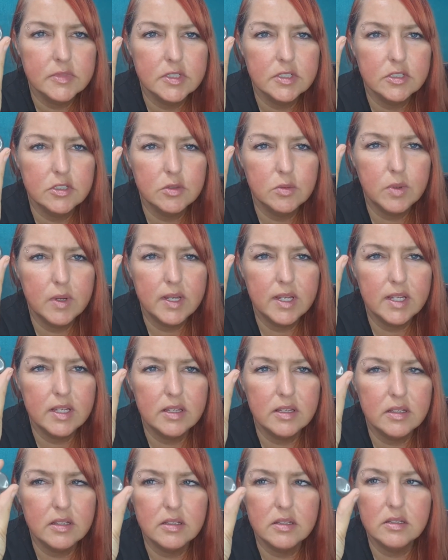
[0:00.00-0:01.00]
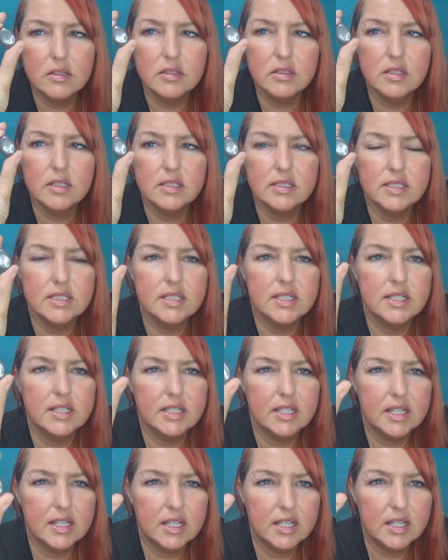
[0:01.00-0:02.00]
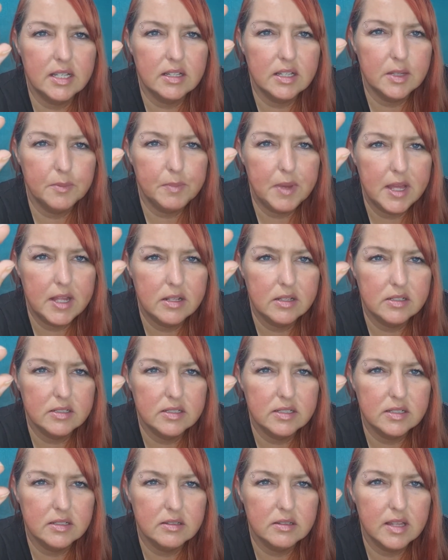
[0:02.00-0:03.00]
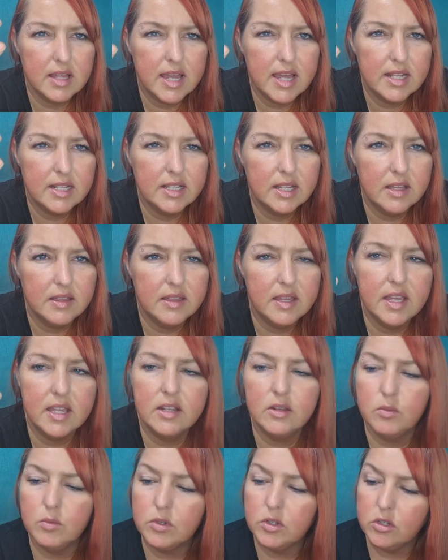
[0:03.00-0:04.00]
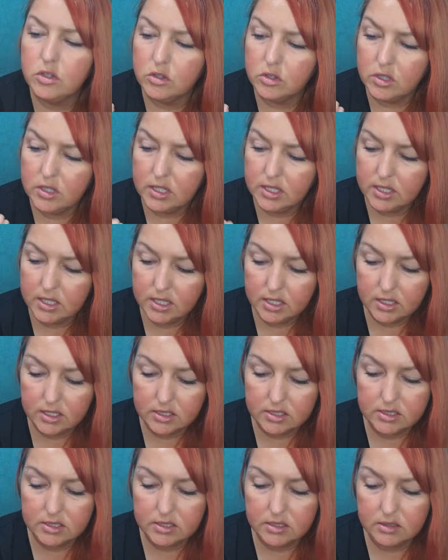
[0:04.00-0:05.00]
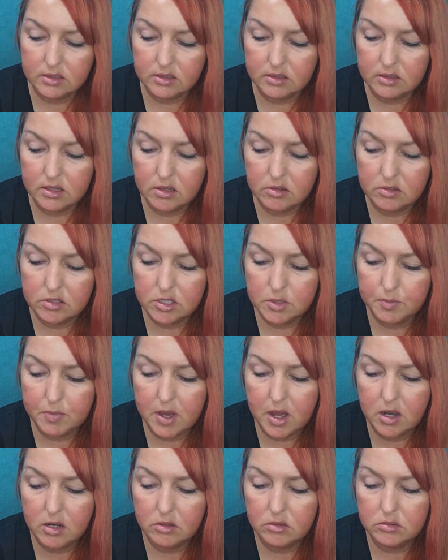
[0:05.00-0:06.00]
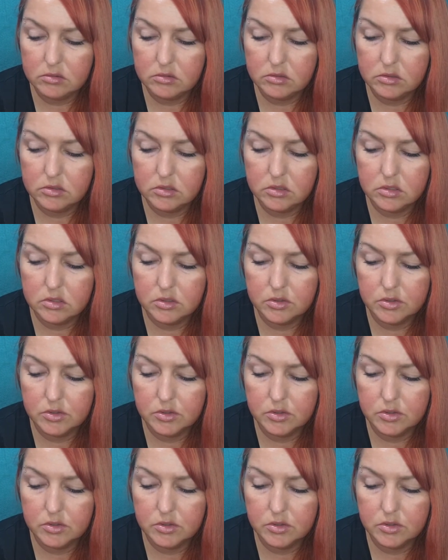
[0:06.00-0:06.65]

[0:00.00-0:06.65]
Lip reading: It's grey, like it's like lead, and then when you look at it, it's got like little sparkles.